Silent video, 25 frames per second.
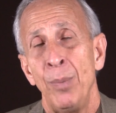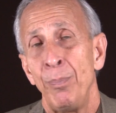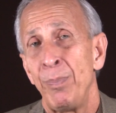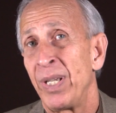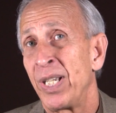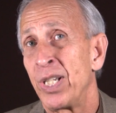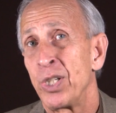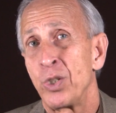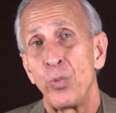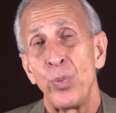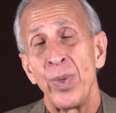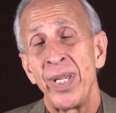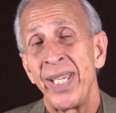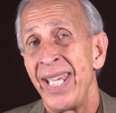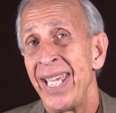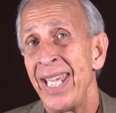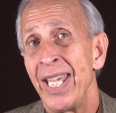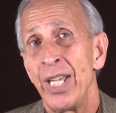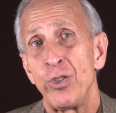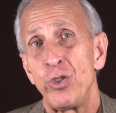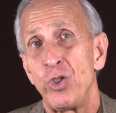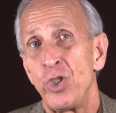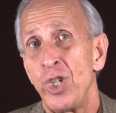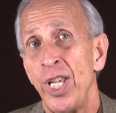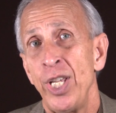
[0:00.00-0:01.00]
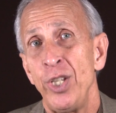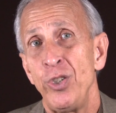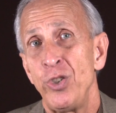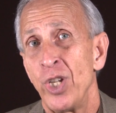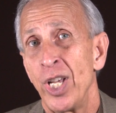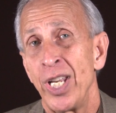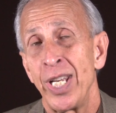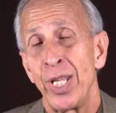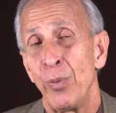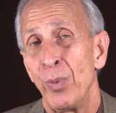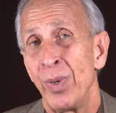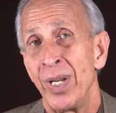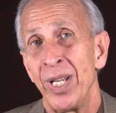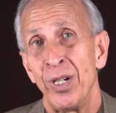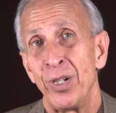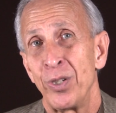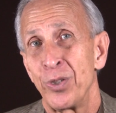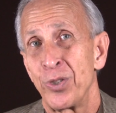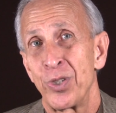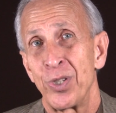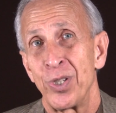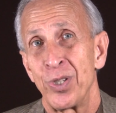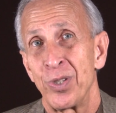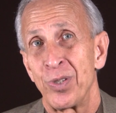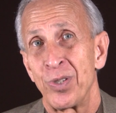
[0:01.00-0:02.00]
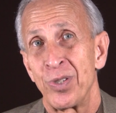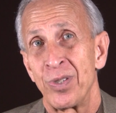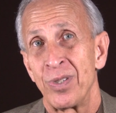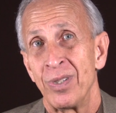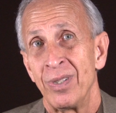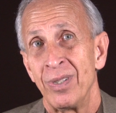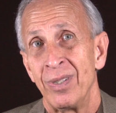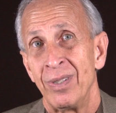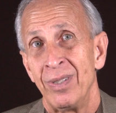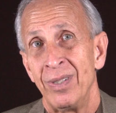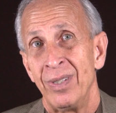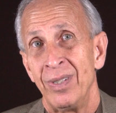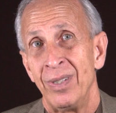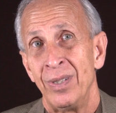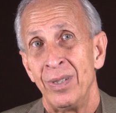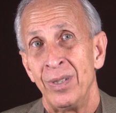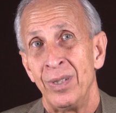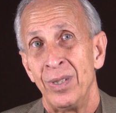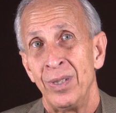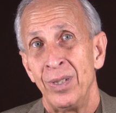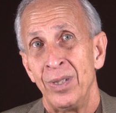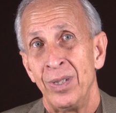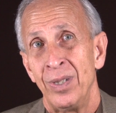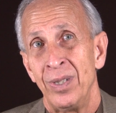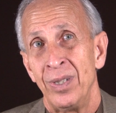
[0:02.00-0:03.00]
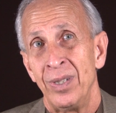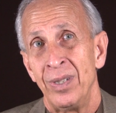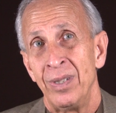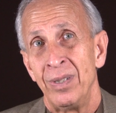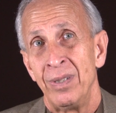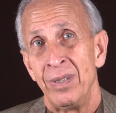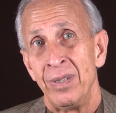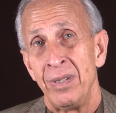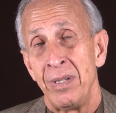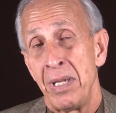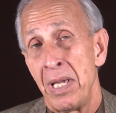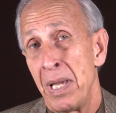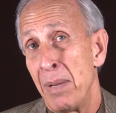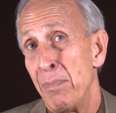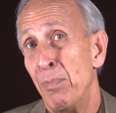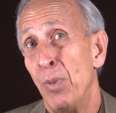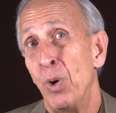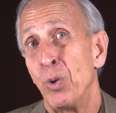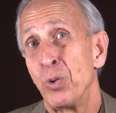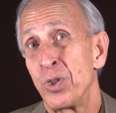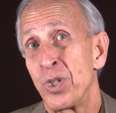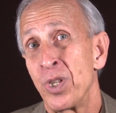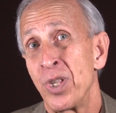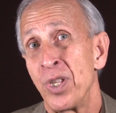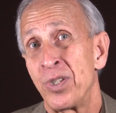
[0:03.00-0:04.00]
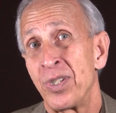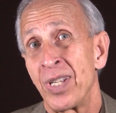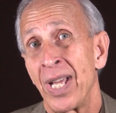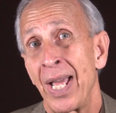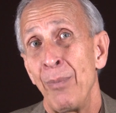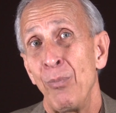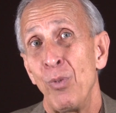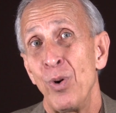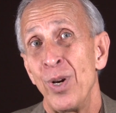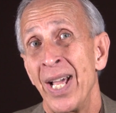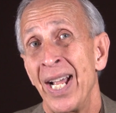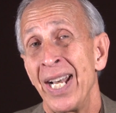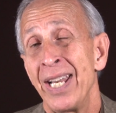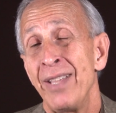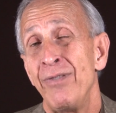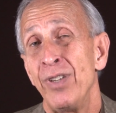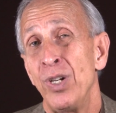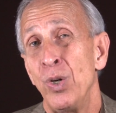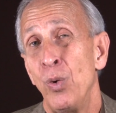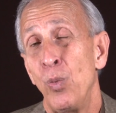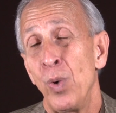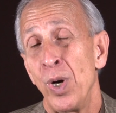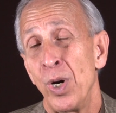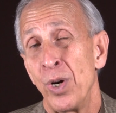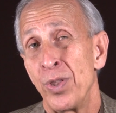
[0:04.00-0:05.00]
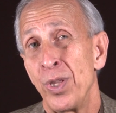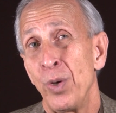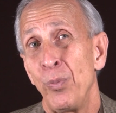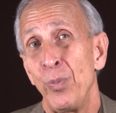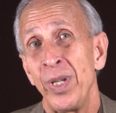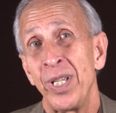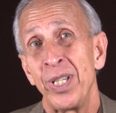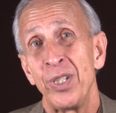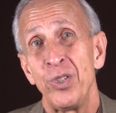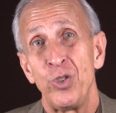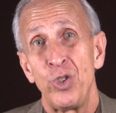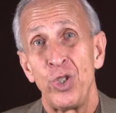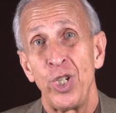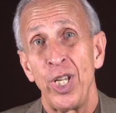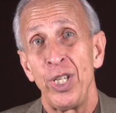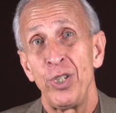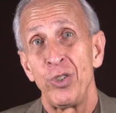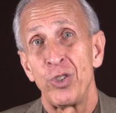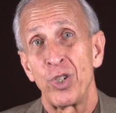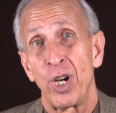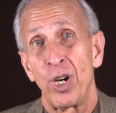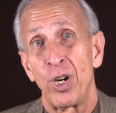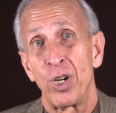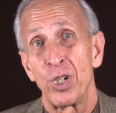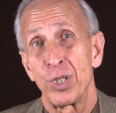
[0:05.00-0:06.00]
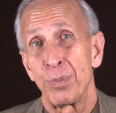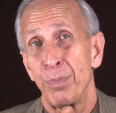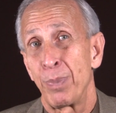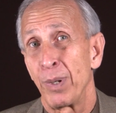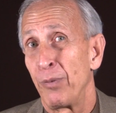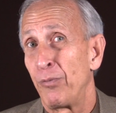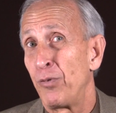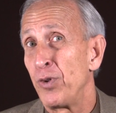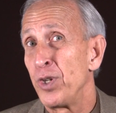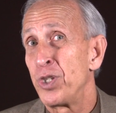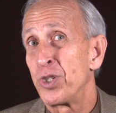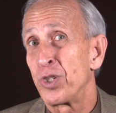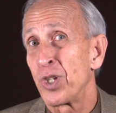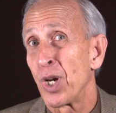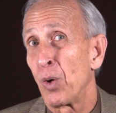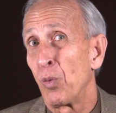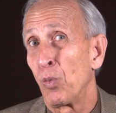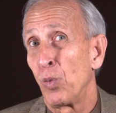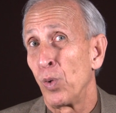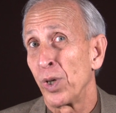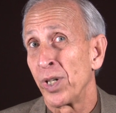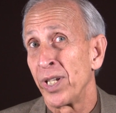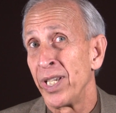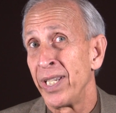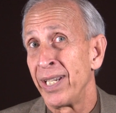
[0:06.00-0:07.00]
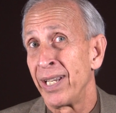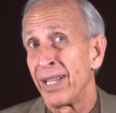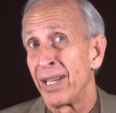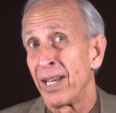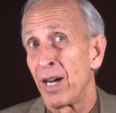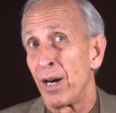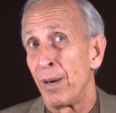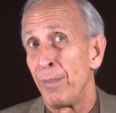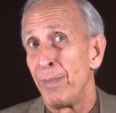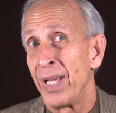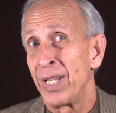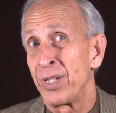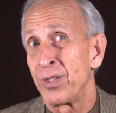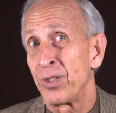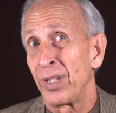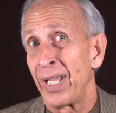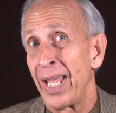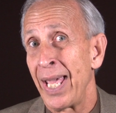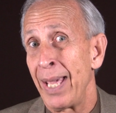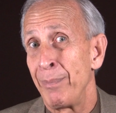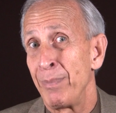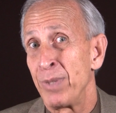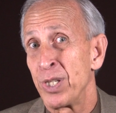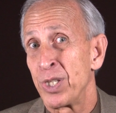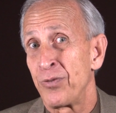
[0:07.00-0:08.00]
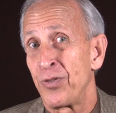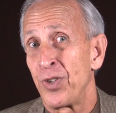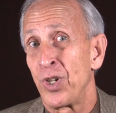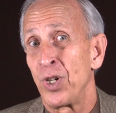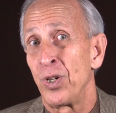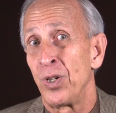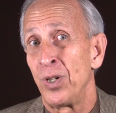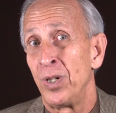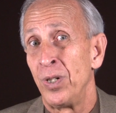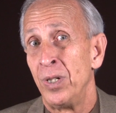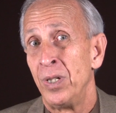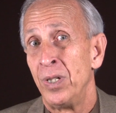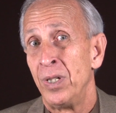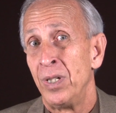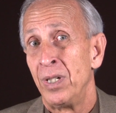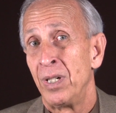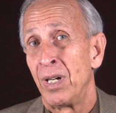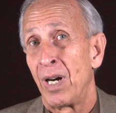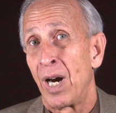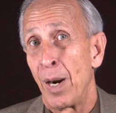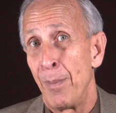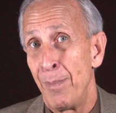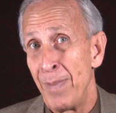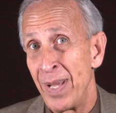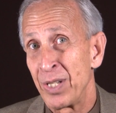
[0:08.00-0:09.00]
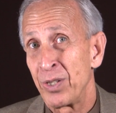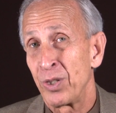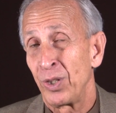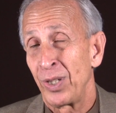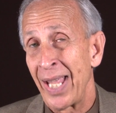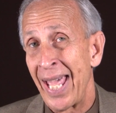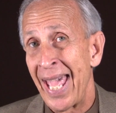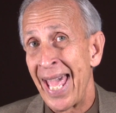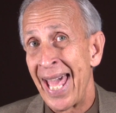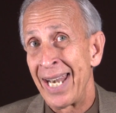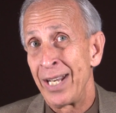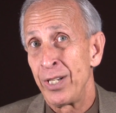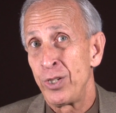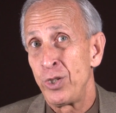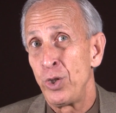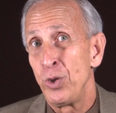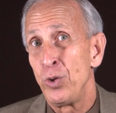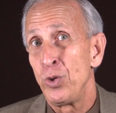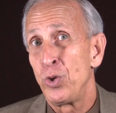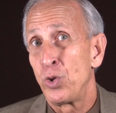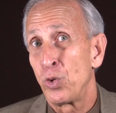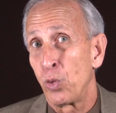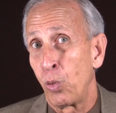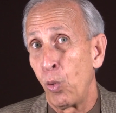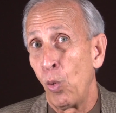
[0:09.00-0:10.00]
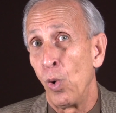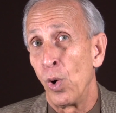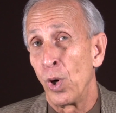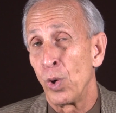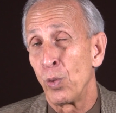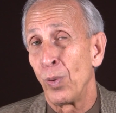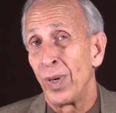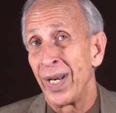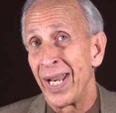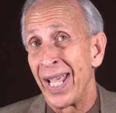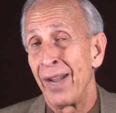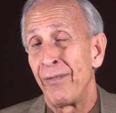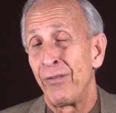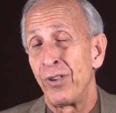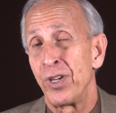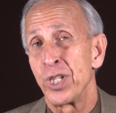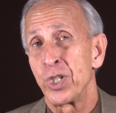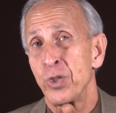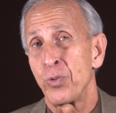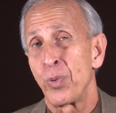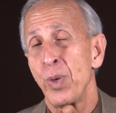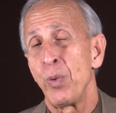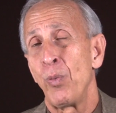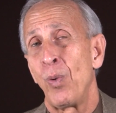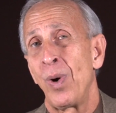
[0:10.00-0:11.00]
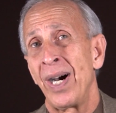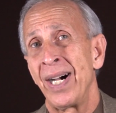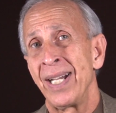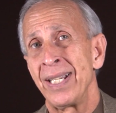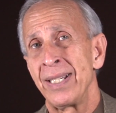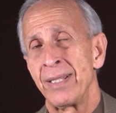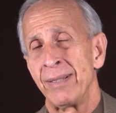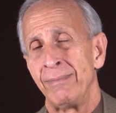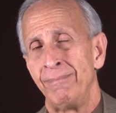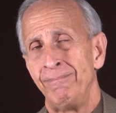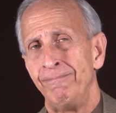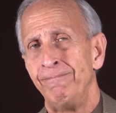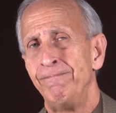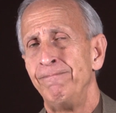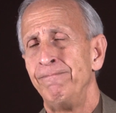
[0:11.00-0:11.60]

because we can't change anyone else's. And most of the time, we're not even aware that we can change ours. But if we start working on our mental atmosphere, our mental attitude toward whatever it is we want,